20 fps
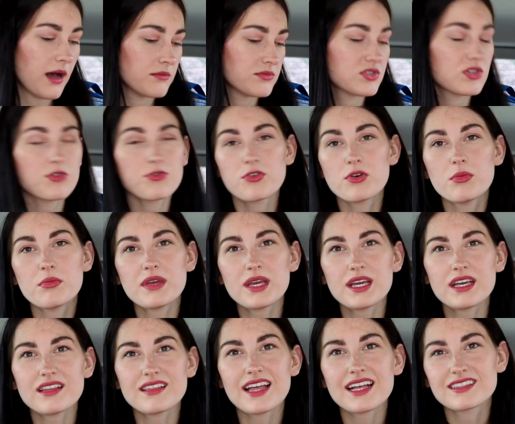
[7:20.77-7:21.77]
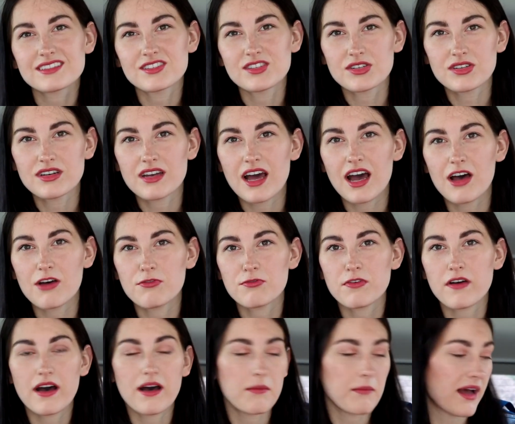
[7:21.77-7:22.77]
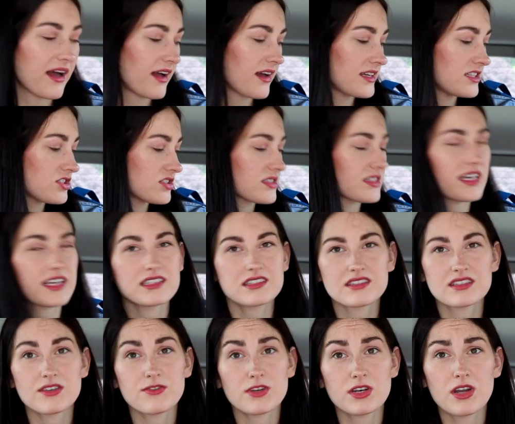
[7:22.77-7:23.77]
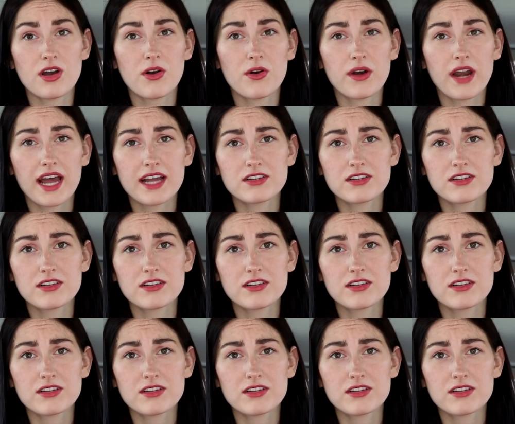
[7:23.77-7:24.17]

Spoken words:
So for me, that's good enough. I just like to leave a note.